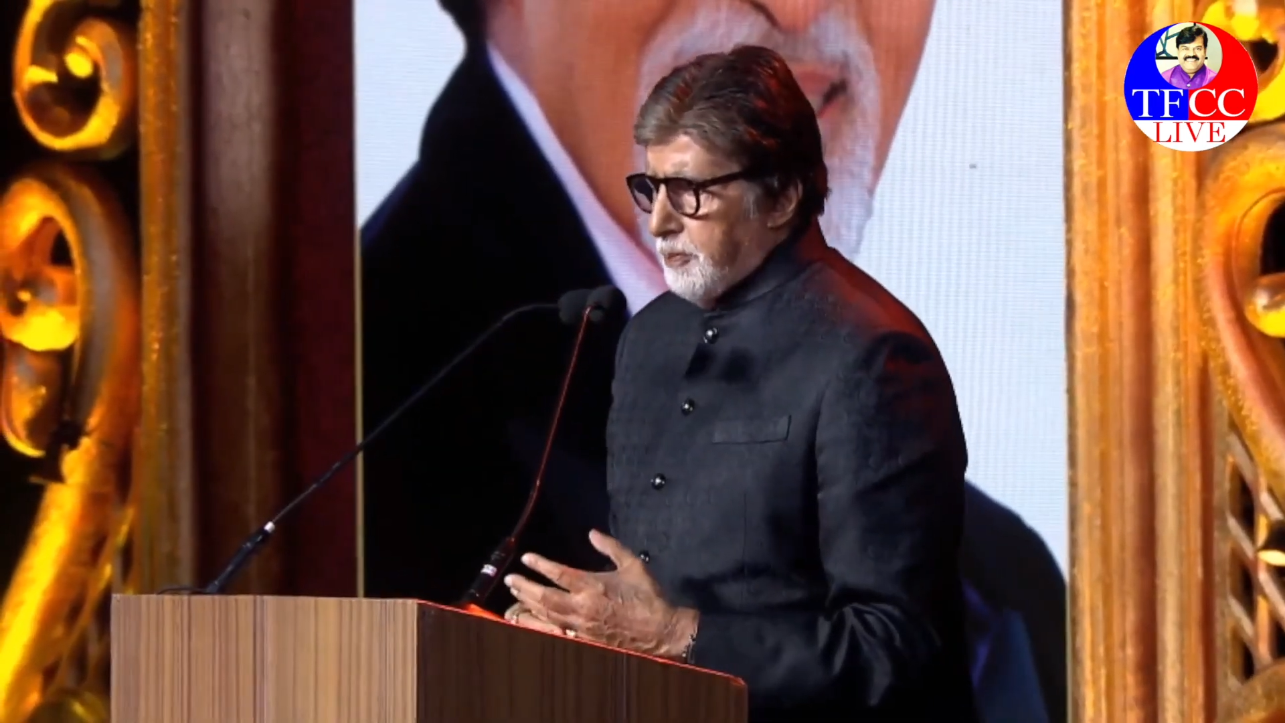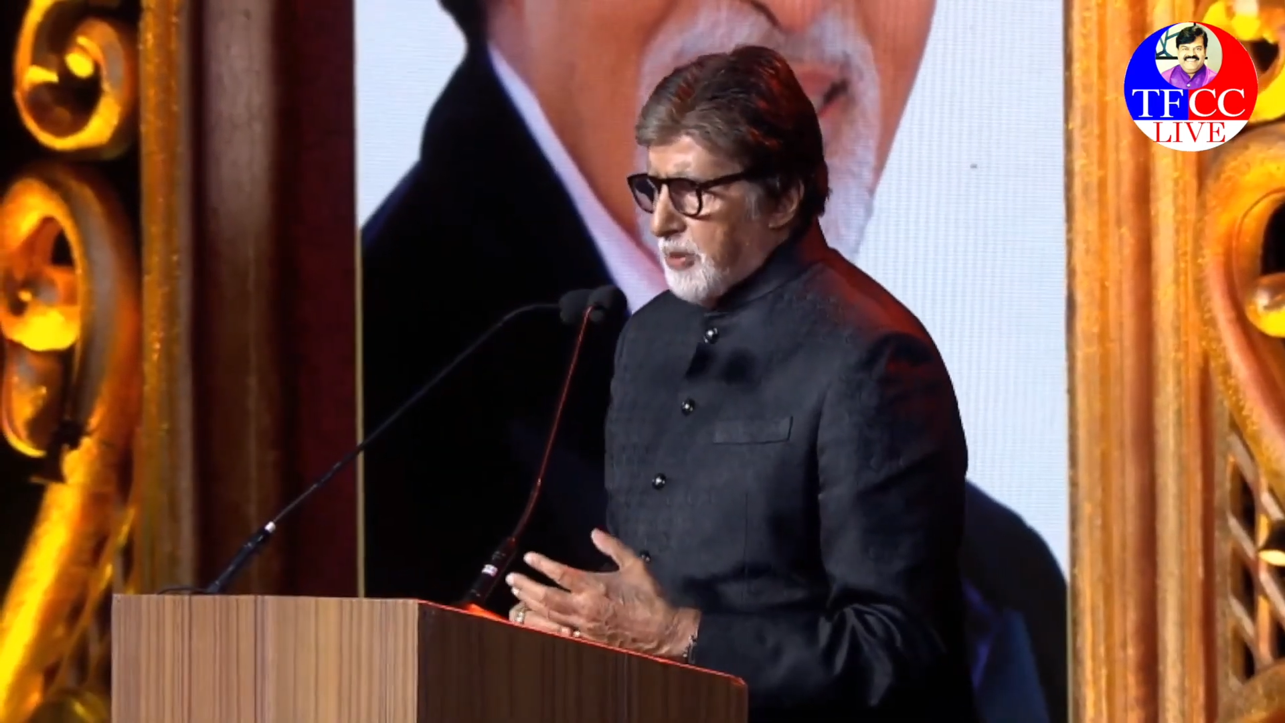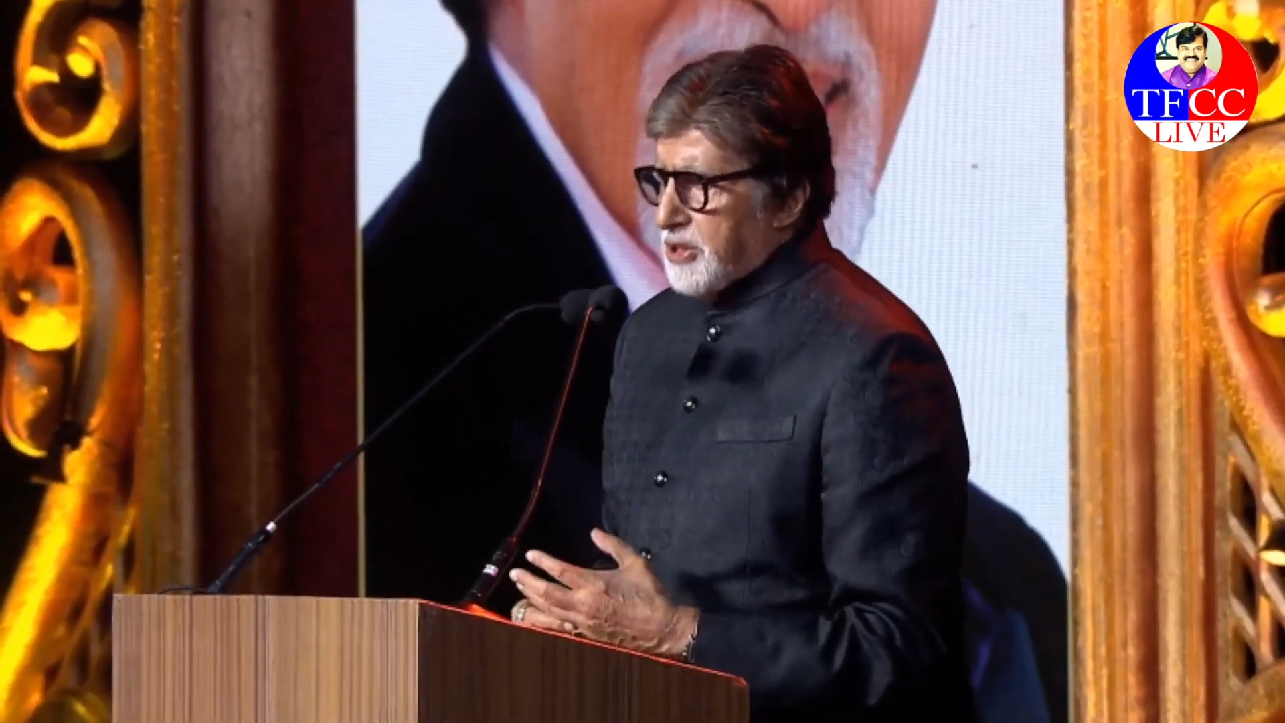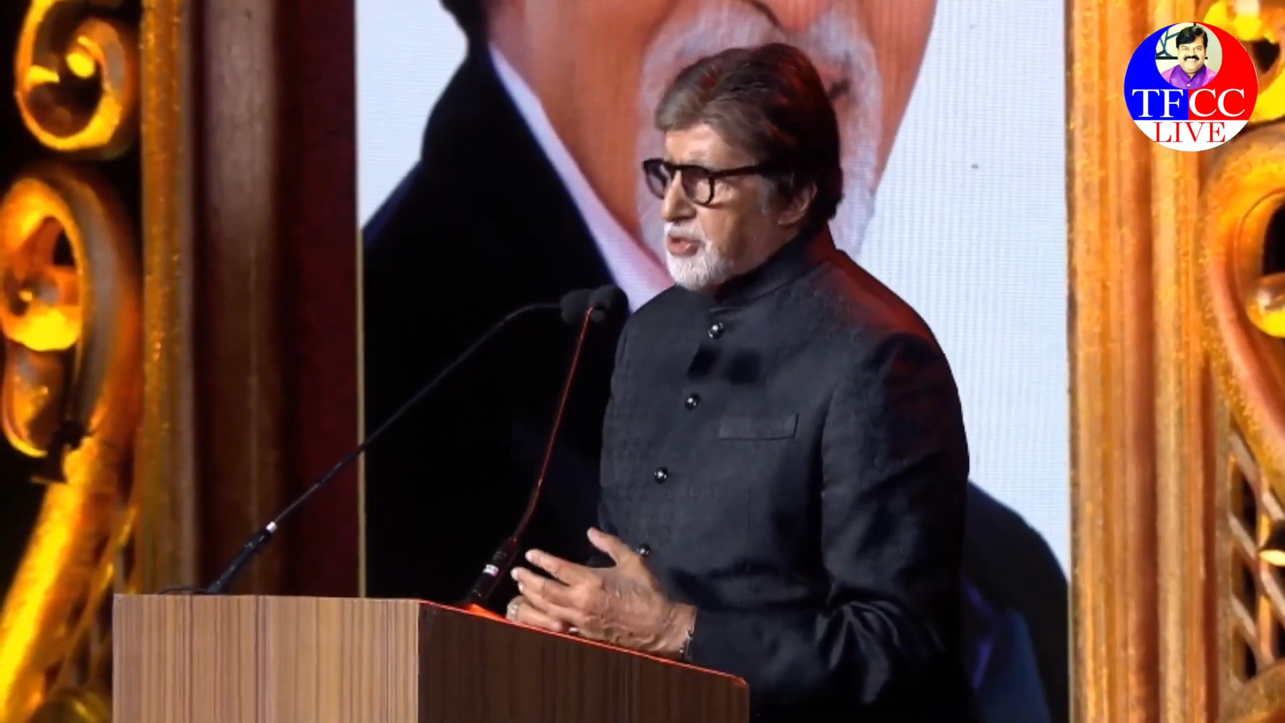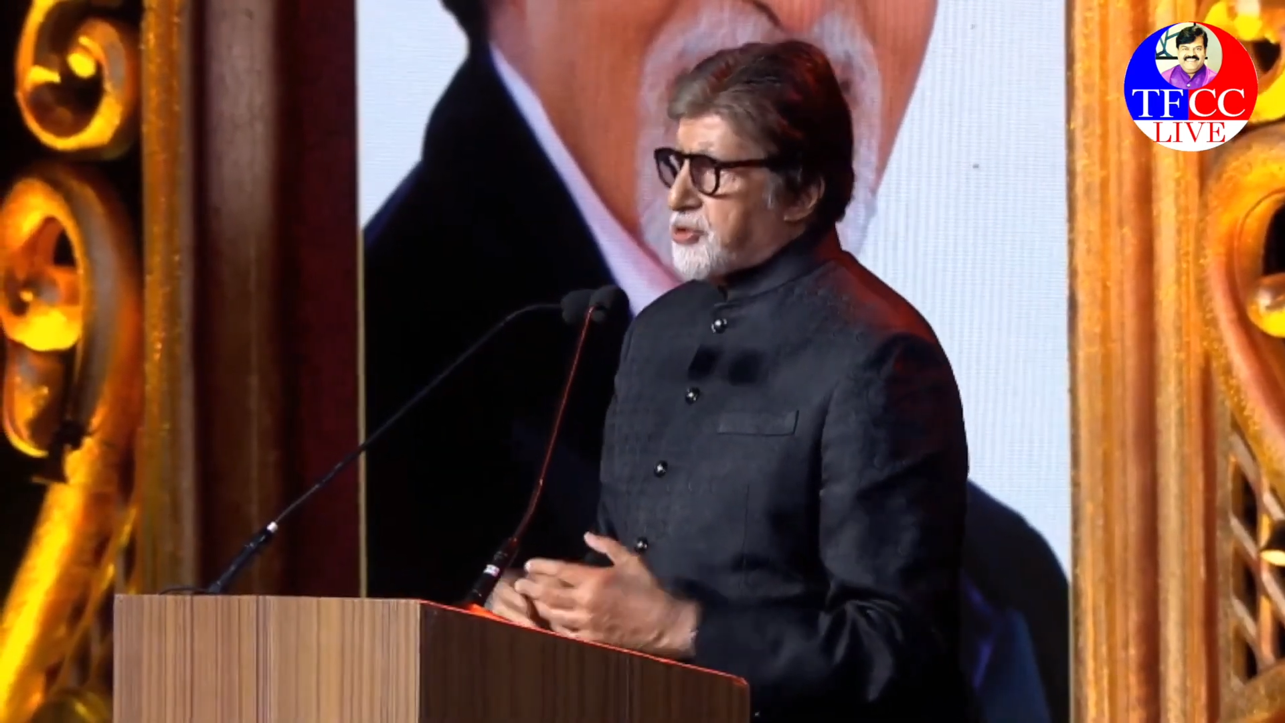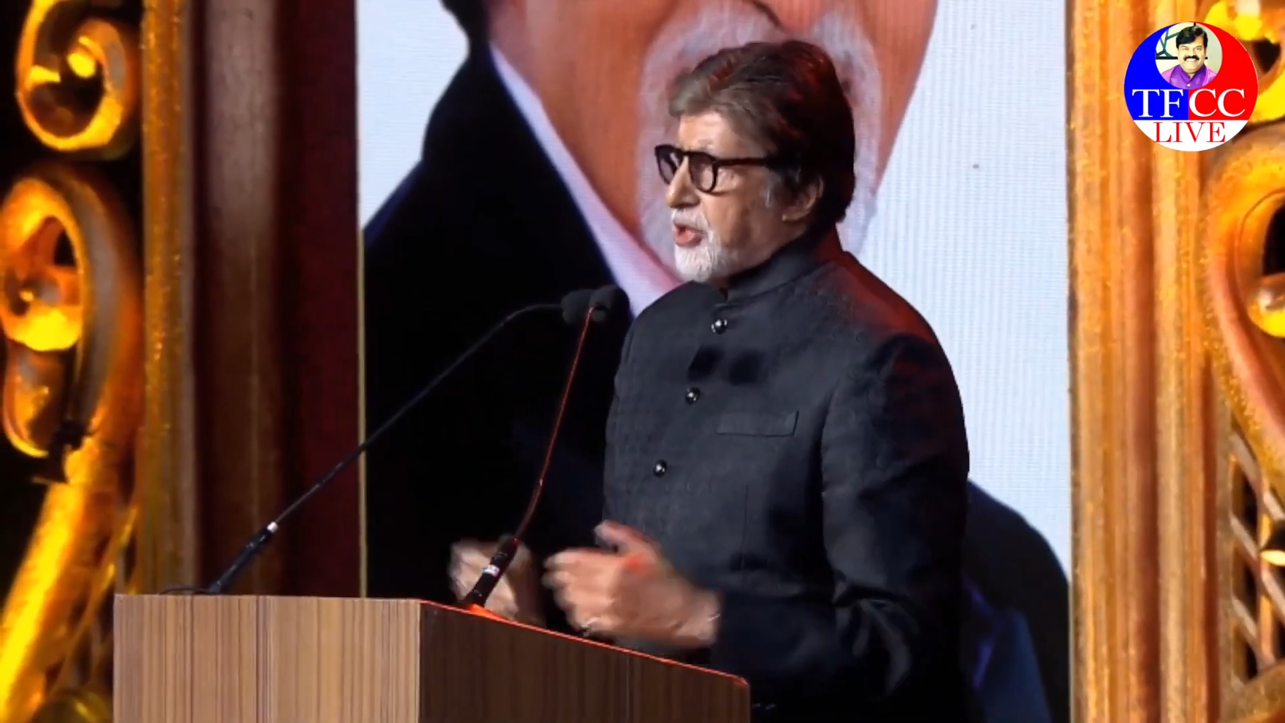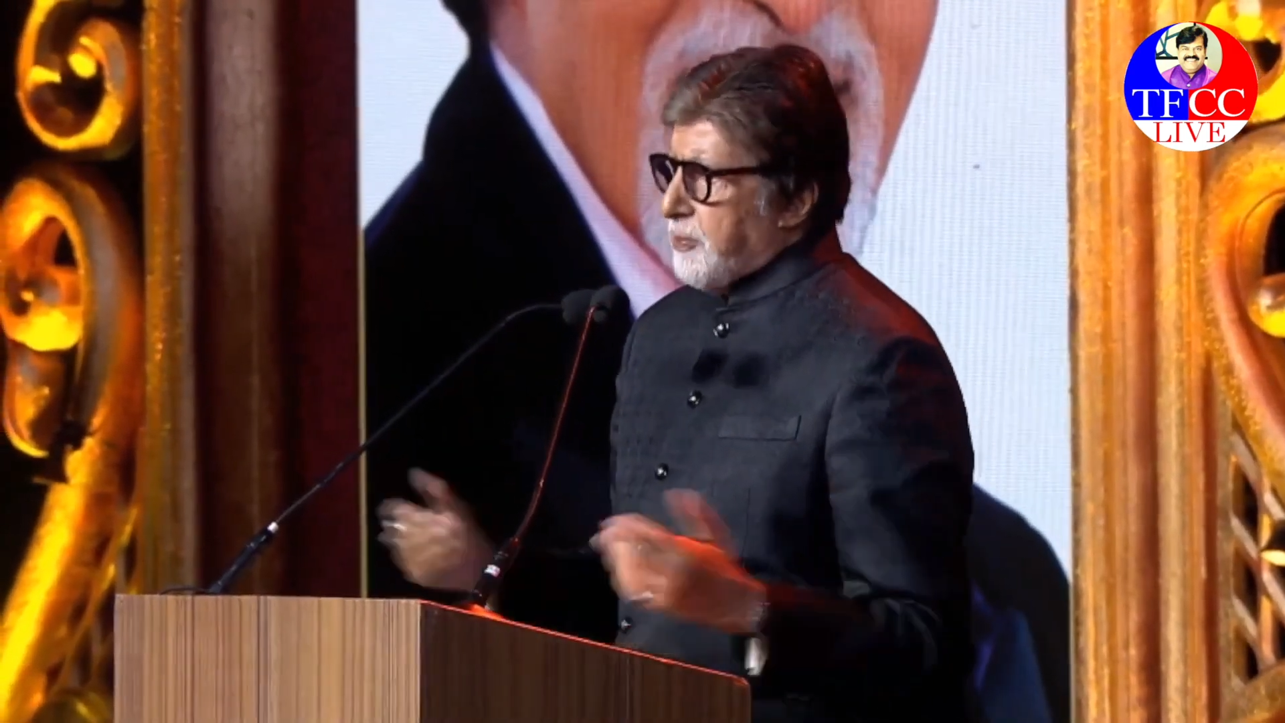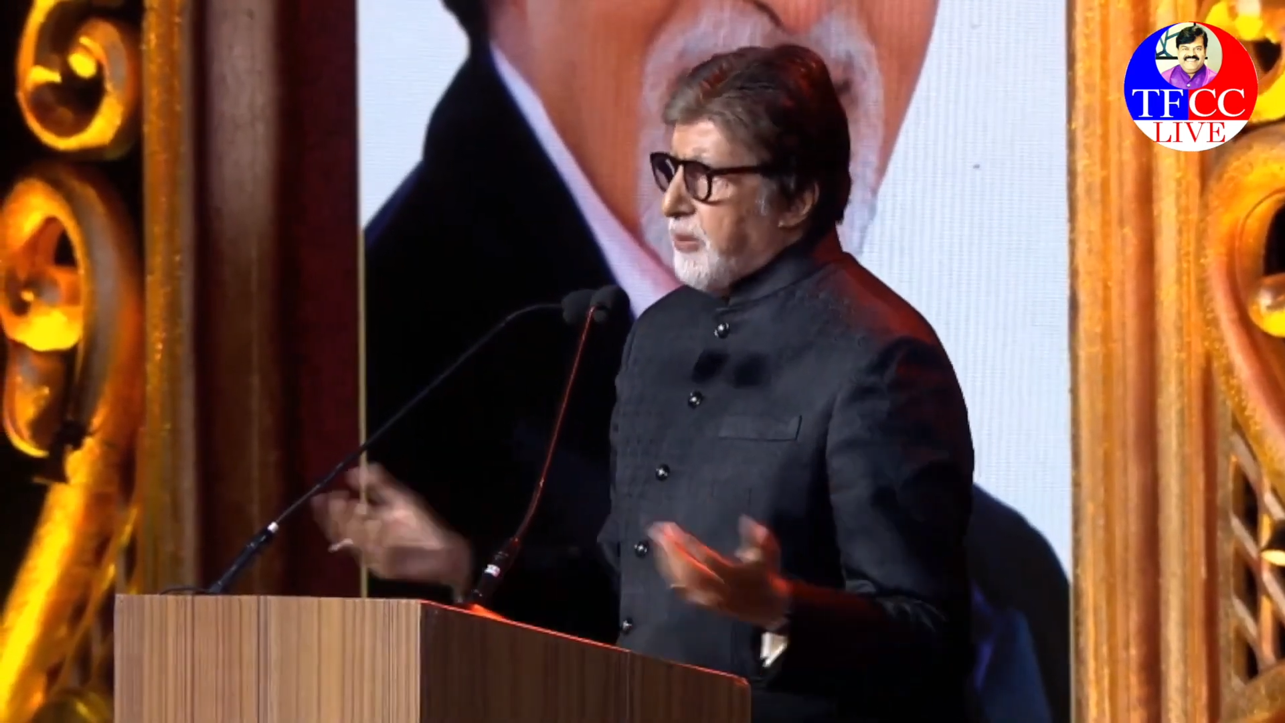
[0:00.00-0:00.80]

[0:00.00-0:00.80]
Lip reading: Please treat